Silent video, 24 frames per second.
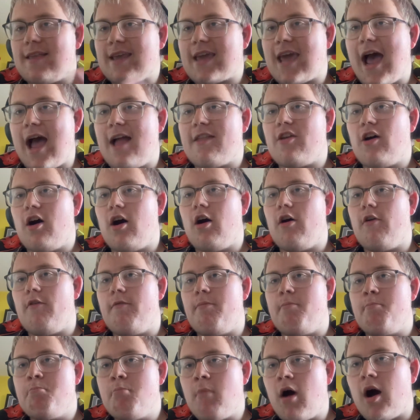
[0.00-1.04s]
the character of
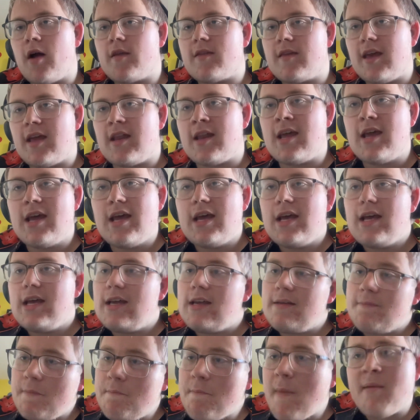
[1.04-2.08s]
Martin.
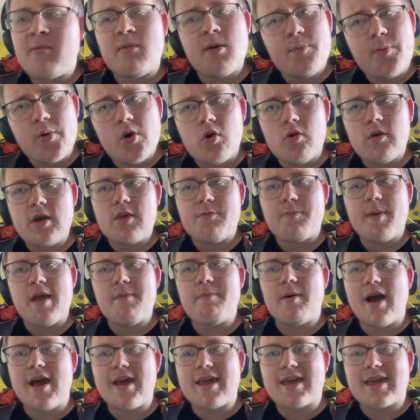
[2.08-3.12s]
Memorable. He's played
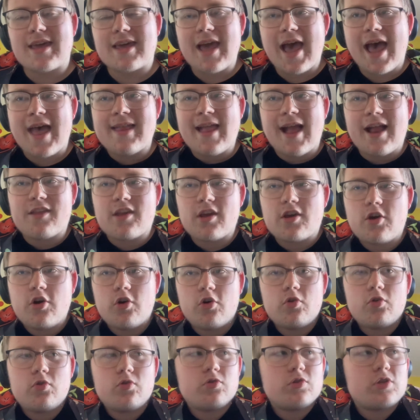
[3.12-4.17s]
by an actor
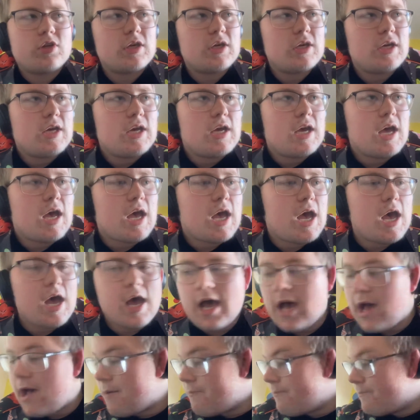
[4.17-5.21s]
called
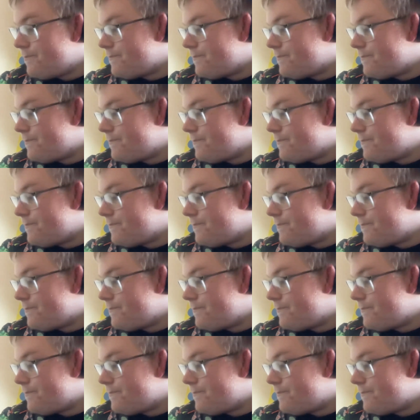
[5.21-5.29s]
I